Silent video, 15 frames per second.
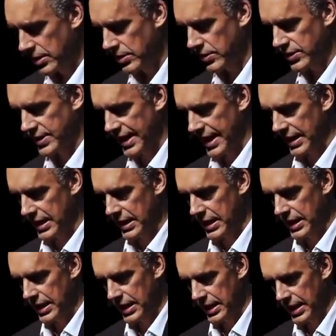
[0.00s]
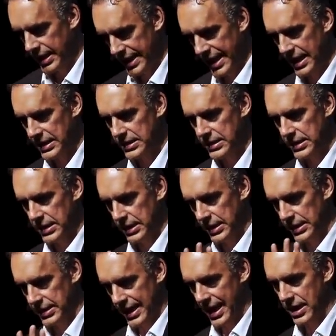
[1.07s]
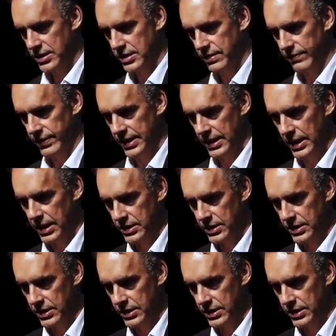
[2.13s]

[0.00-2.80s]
to set against the catastrophe and